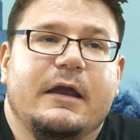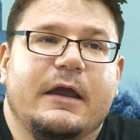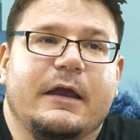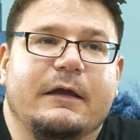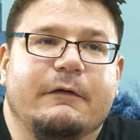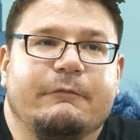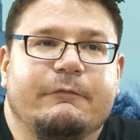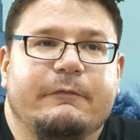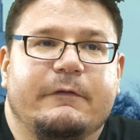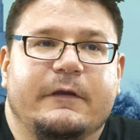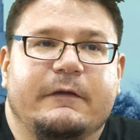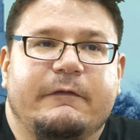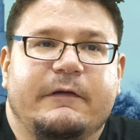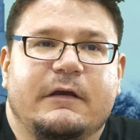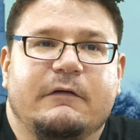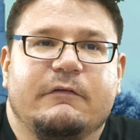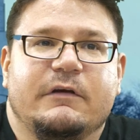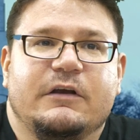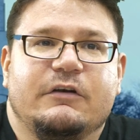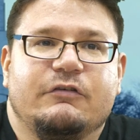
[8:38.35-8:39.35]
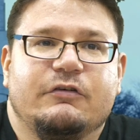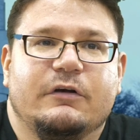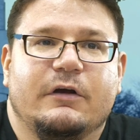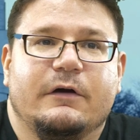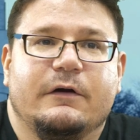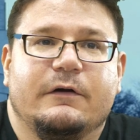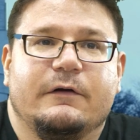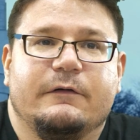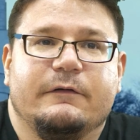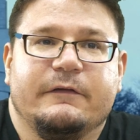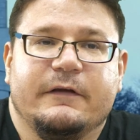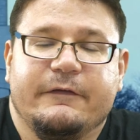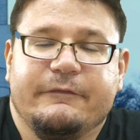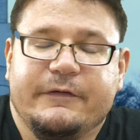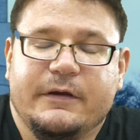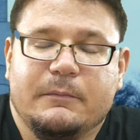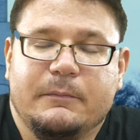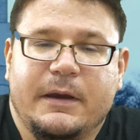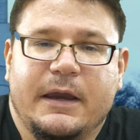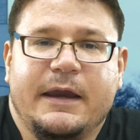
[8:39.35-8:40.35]
if the TV show
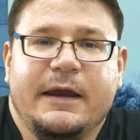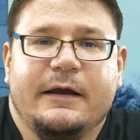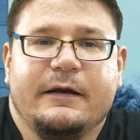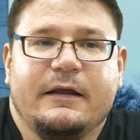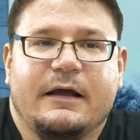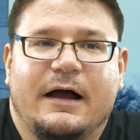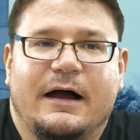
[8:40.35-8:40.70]
does get made,